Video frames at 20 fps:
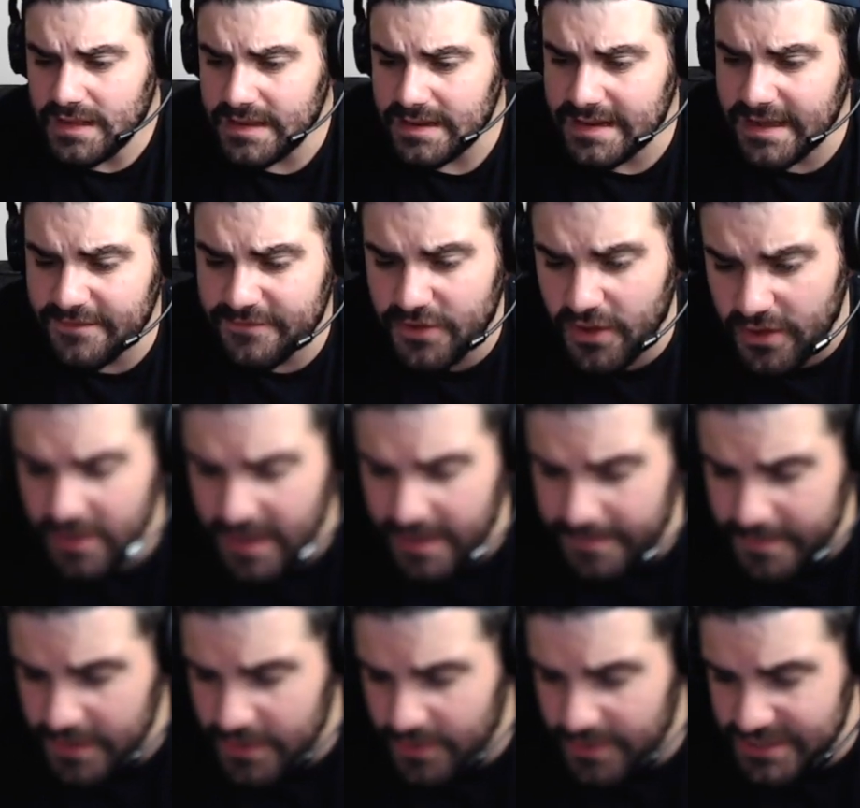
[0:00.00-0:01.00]
Now, I've got a
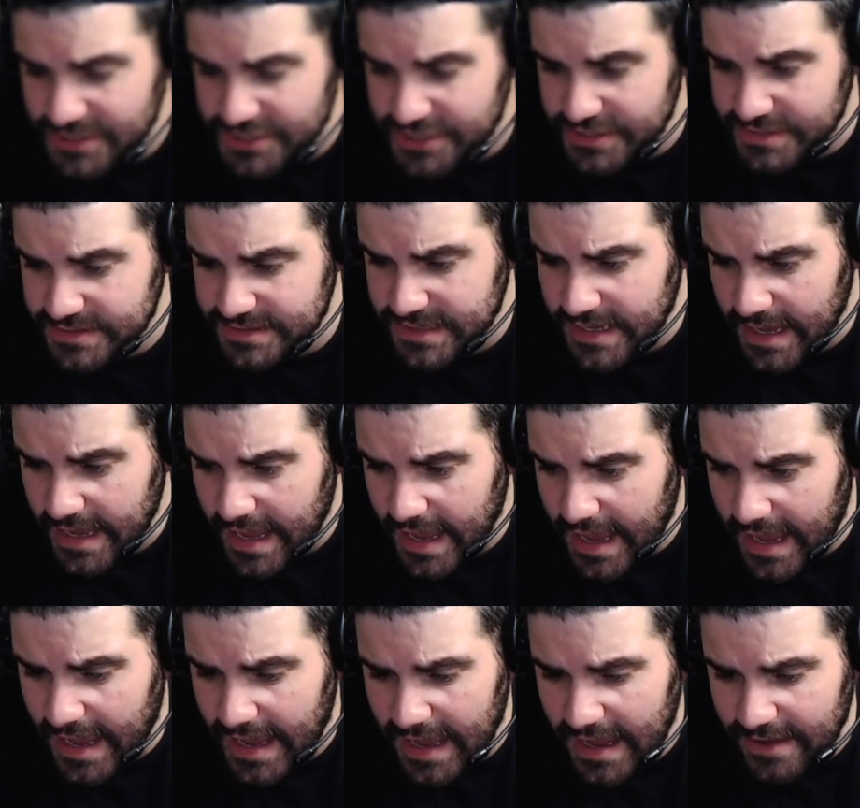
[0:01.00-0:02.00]
couple of questions
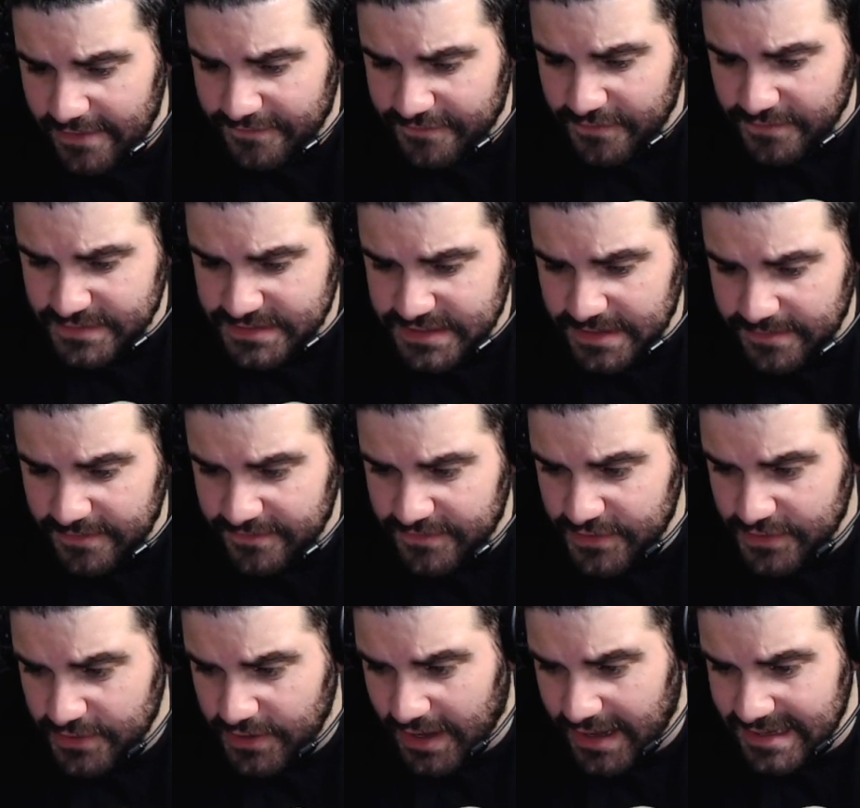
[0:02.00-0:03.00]
uh, from some of
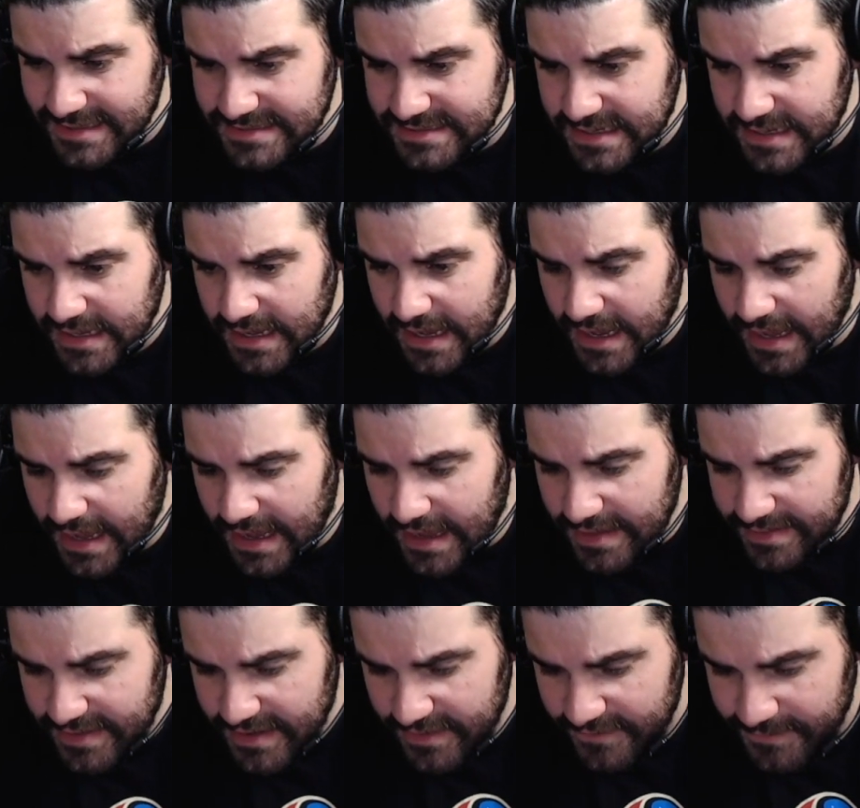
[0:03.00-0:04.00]
you guys
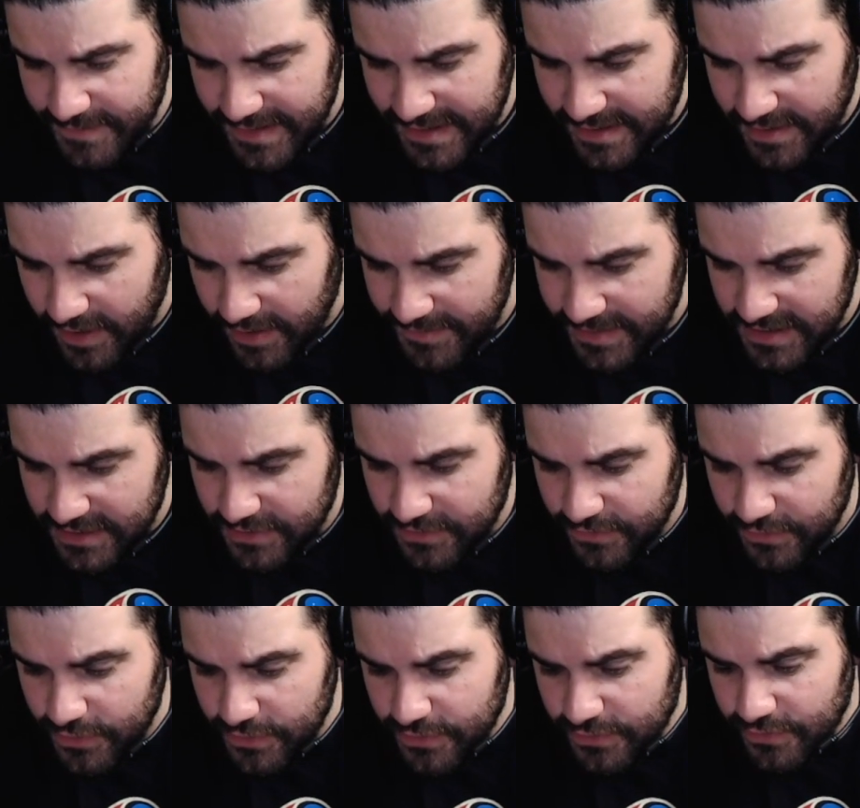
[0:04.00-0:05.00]
uh, that have been coming
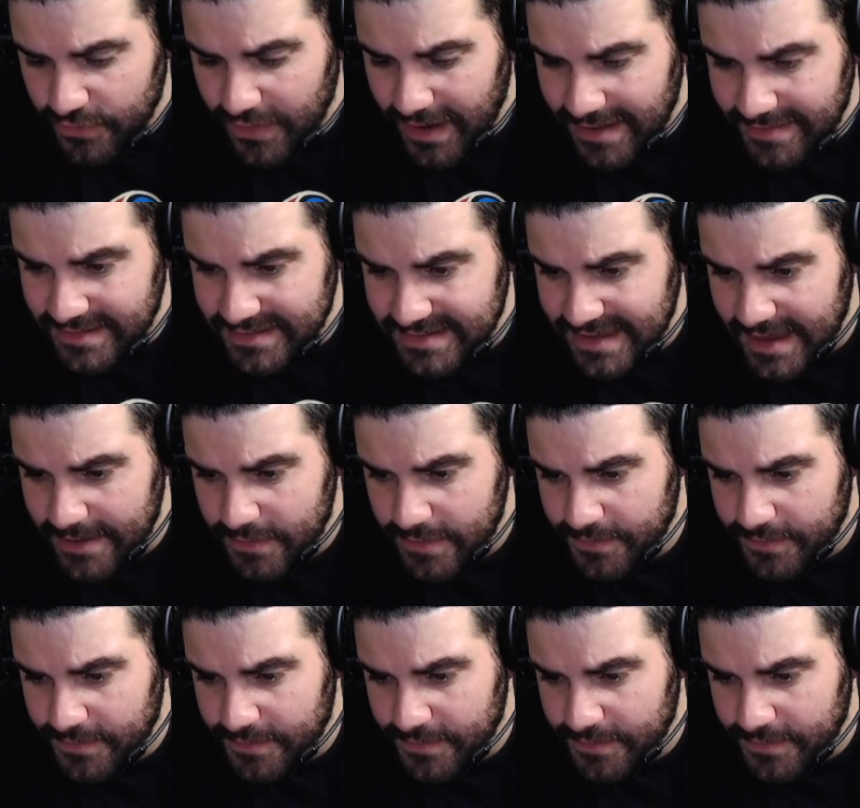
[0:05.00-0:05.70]
through throughout the day.